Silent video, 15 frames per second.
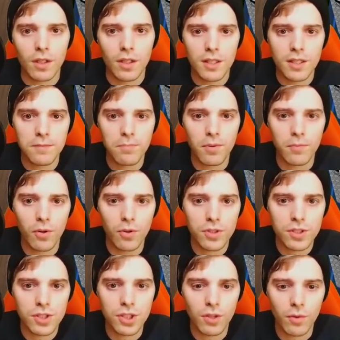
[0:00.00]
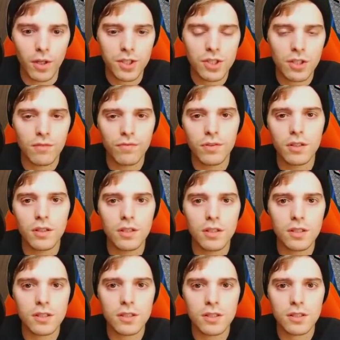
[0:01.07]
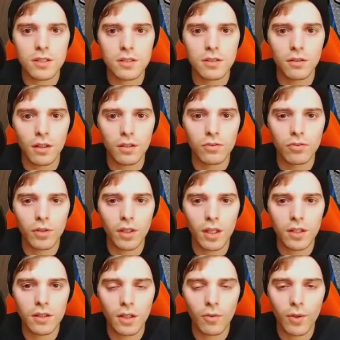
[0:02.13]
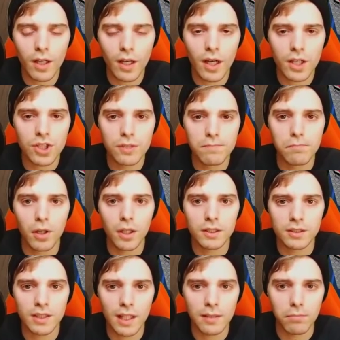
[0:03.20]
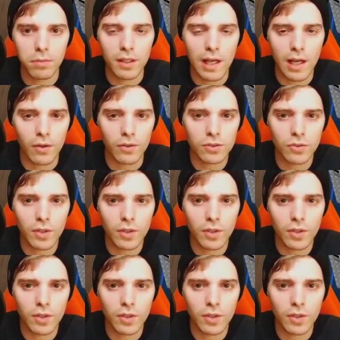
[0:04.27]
He promotes Jirachi. If he is not doing anything, we can actually boss that Blount.